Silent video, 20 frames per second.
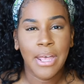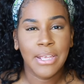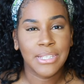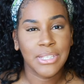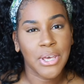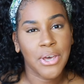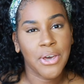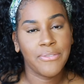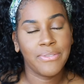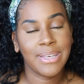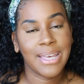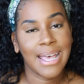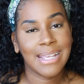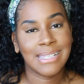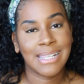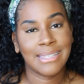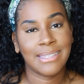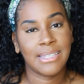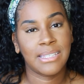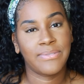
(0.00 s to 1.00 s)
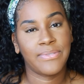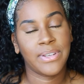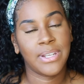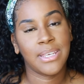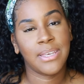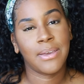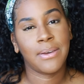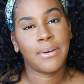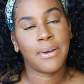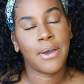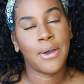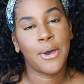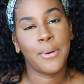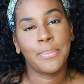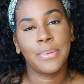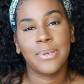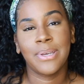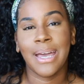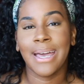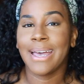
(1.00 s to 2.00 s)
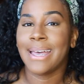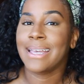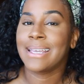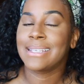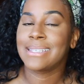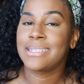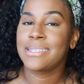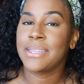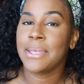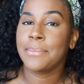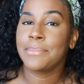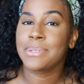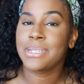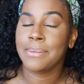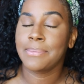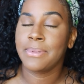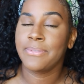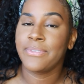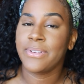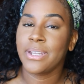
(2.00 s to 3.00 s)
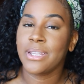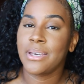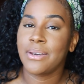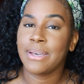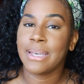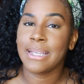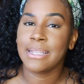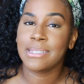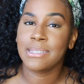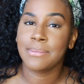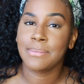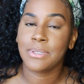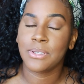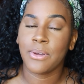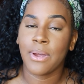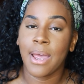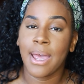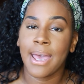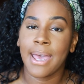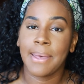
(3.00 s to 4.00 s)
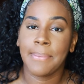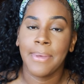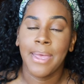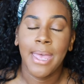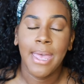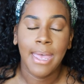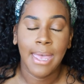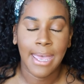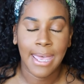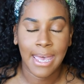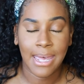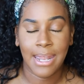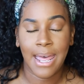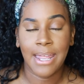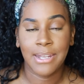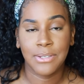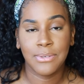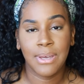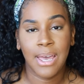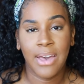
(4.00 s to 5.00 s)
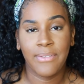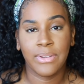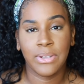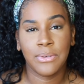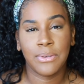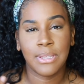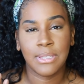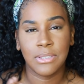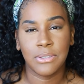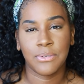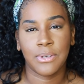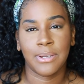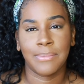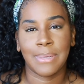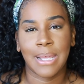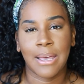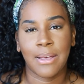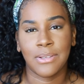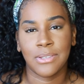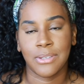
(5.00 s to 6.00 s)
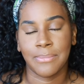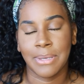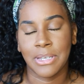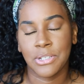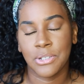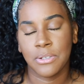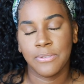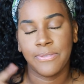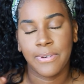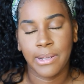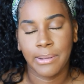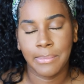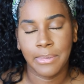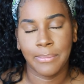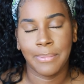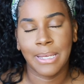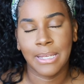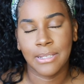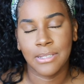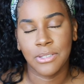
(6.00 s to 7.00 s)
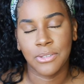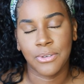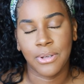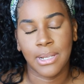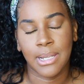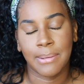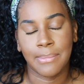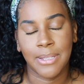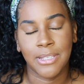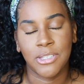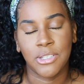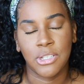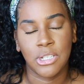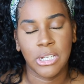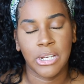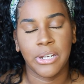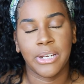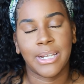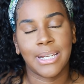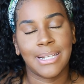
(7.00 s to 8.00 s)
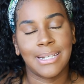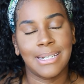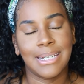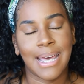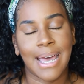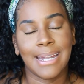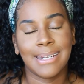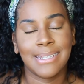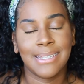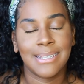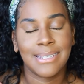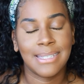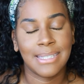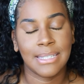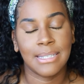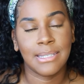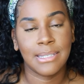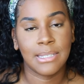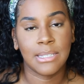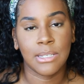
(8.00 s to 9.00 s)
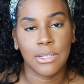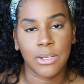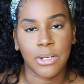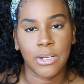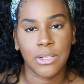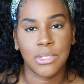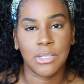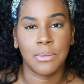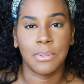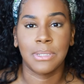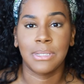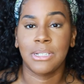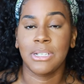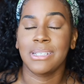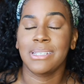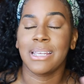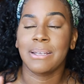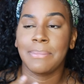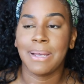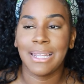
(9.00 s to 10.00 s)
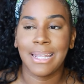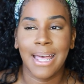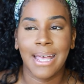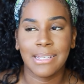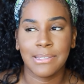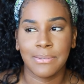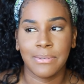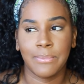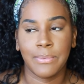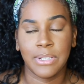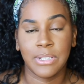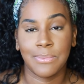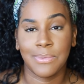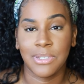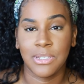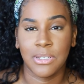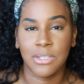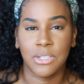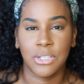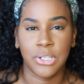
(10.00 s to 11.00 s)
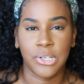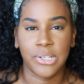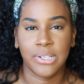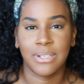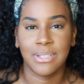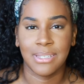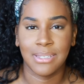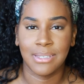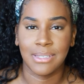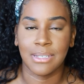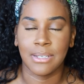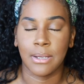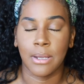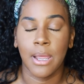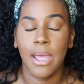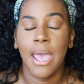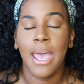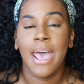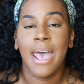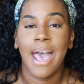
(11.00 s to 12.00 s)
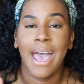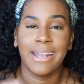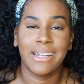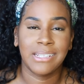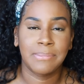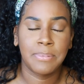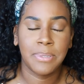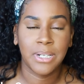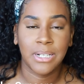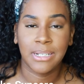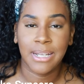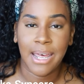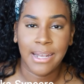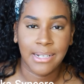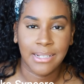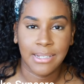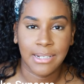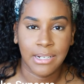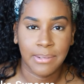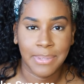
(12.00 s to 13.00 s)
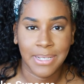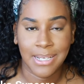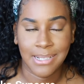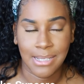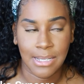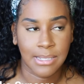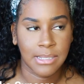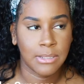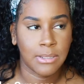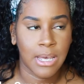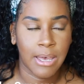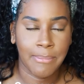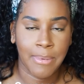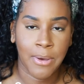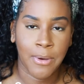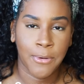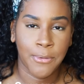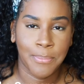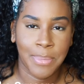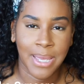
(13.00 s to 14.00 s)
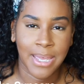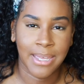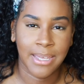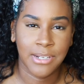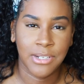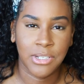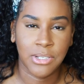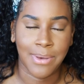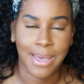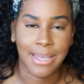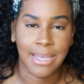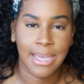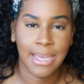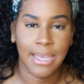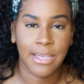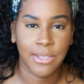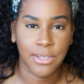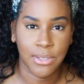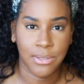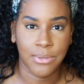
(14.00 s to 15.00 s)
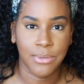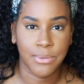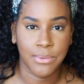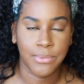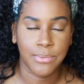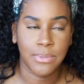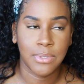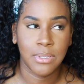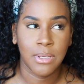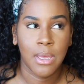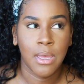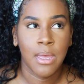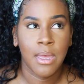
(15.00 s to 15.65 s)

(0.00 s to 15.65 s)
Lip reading: So if you guys like this video, I hope you guys thumbs up the video and subscribe. And I do have a new Instagram now, so make sure you follow me on my Instagram. It's Jerika.Sincere. So it's just like my last one, which was just Jerikasyncere. I just put a dot in there because I still have my old page, so I can't use